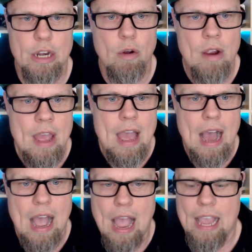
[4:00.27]
know,
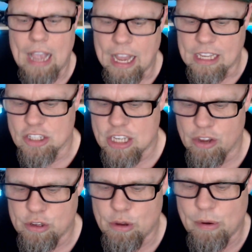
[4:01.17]
I can
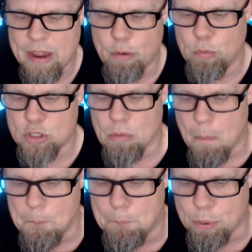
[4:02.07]
tell you, it was
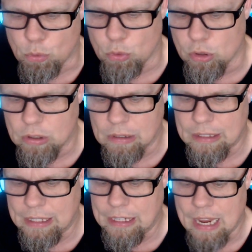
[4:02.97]

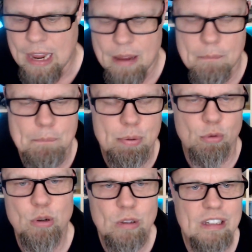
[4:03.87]
brutally
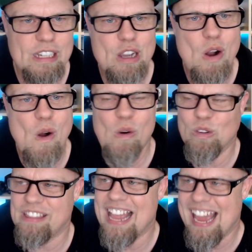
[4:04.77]

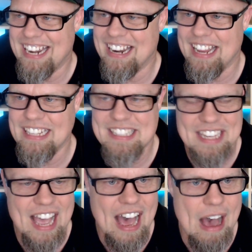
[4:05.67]
cold that night,
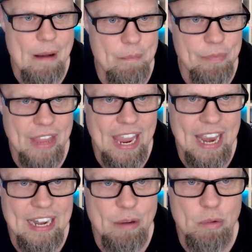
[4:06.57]

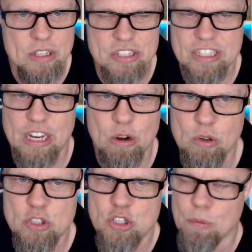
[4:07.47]
and it was, you
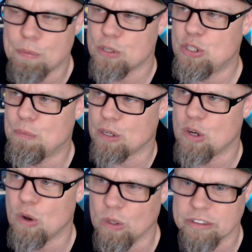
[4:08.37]
know, super
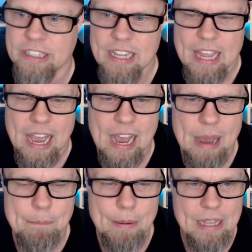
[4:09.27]
cold,
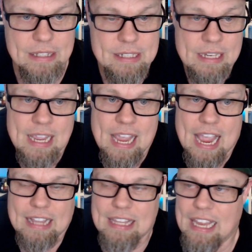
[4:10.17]
but
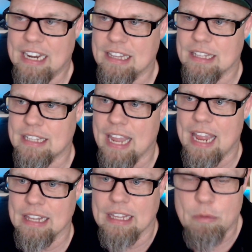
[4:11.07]
at the end of the
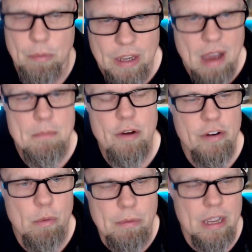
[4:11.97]
day, like when we got
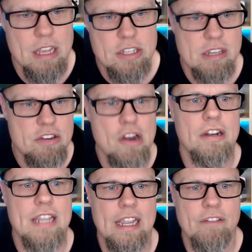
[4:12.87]
moving, when we
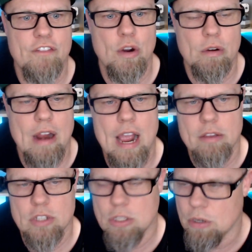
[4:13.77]
started taking
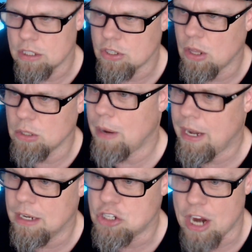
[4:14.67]
photographs, it took us all the way
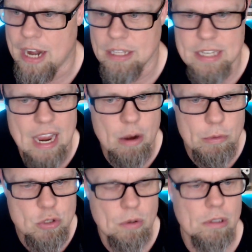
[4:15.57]
into Chinatown.
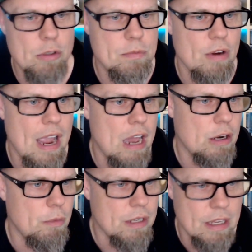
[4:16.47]
We sort of looped around
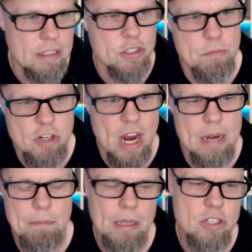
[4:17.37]
and we did this
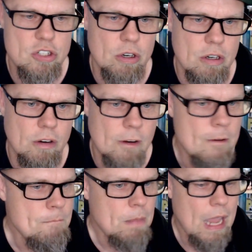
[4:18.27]
giant big circle,
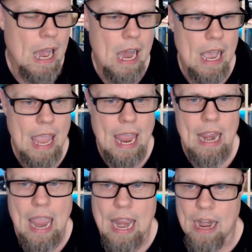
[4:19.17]

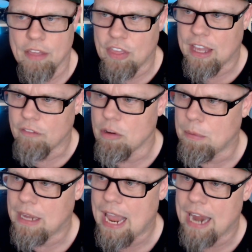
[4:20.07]
and I think
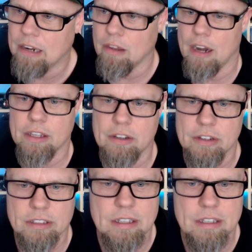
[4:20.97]
everybody had a lot of good,